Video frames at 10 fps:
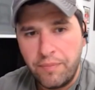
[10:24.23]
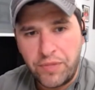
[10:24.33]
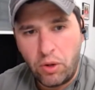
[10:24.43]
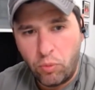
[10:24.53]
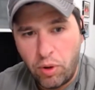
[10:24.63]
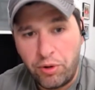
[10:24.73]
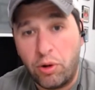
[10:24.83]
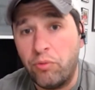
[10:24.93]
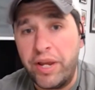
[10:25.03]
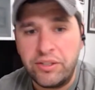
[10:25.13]
You know what
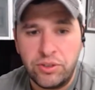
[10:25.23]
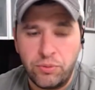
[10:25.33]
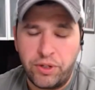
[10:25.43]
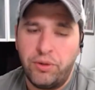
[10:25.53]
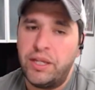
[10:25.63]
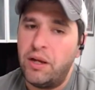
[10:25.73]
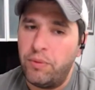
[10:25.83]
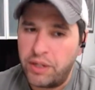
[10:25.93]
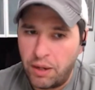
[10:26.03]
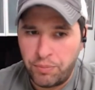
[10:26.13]
are rates doing? Are they
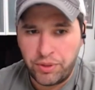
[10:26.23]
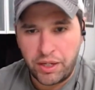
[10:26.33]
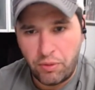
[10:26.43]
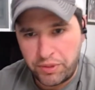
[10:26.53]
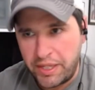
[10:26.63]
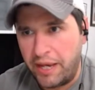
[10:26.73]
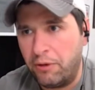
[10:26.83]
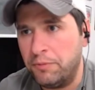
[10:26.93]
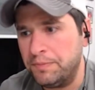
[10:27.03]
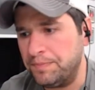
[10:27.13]
going up? Are they going
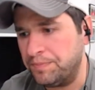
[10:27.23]
down?